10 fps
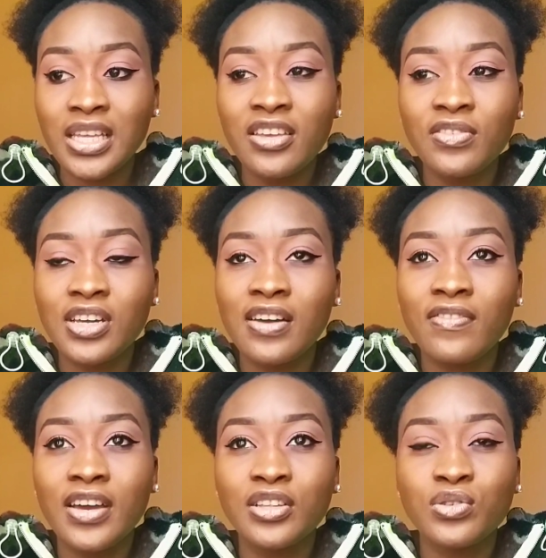if you
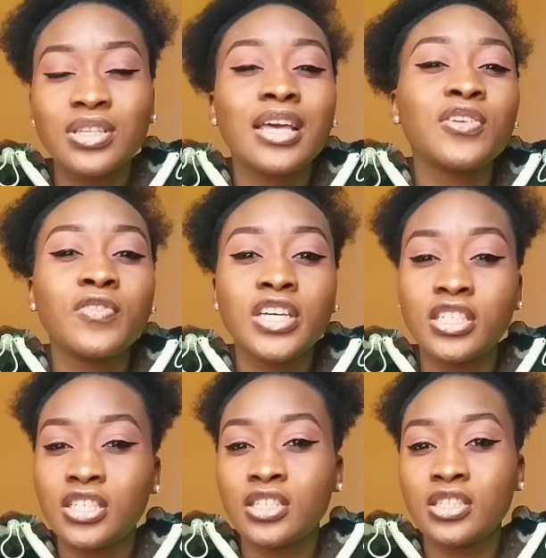can find those kind of
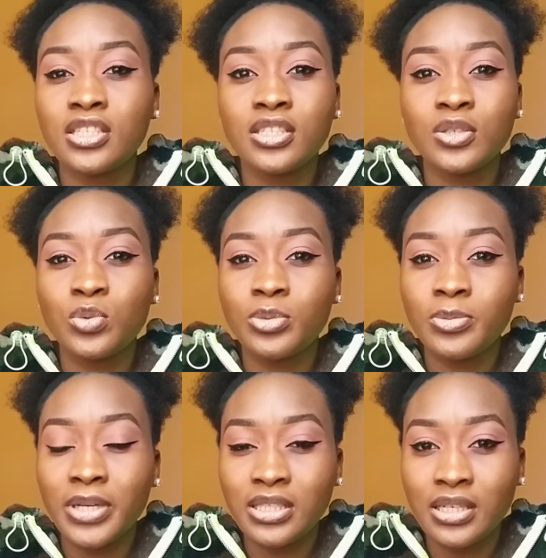agencies, it will be
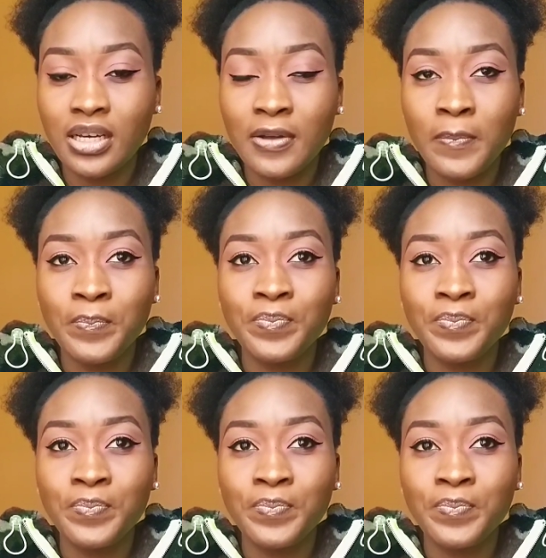better